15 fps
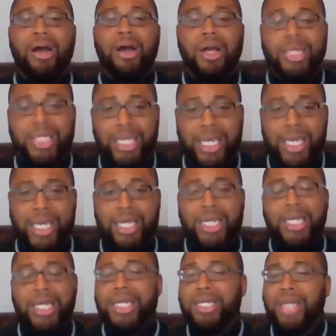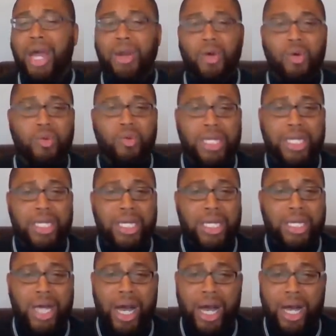again, not only
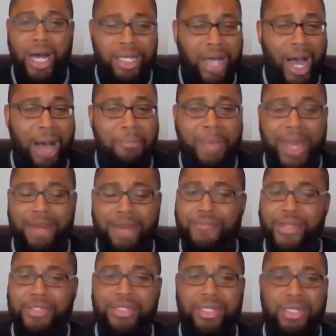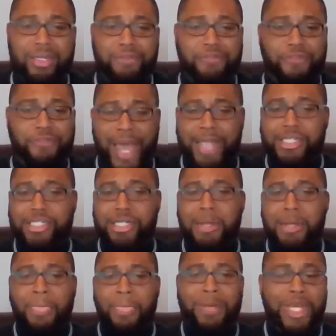God manifested in the flesh,
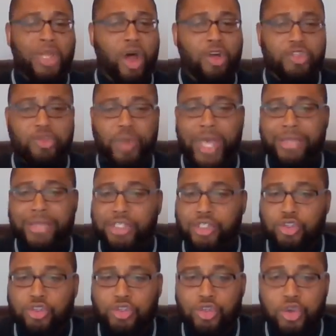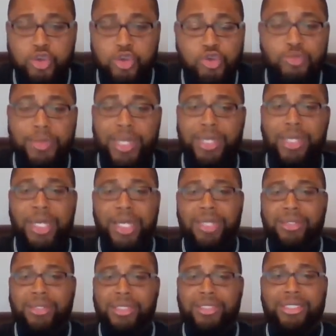but he also had this human,
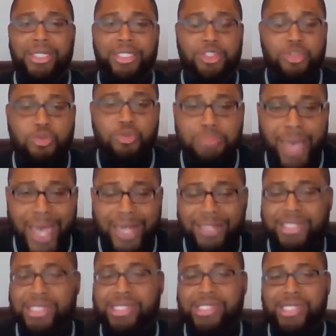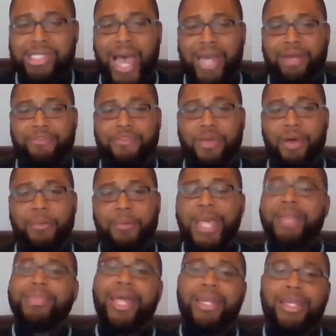this humanity side of him
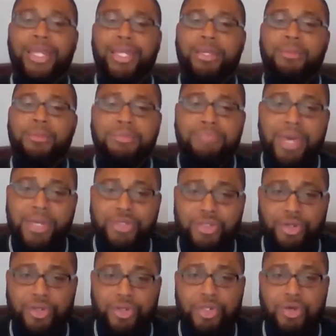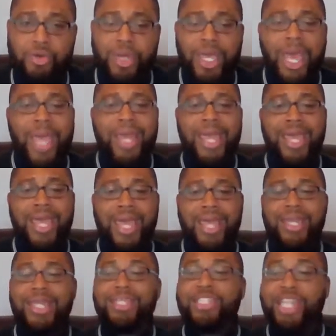that needed to be ministered to. And
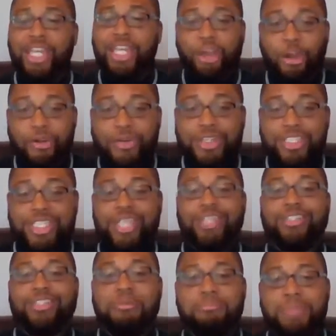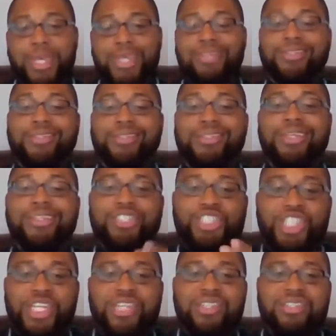it's encouraging to me to see
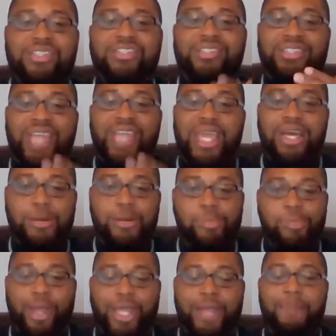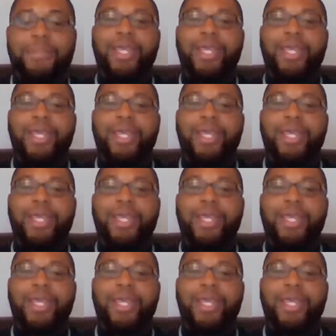Jesus take a break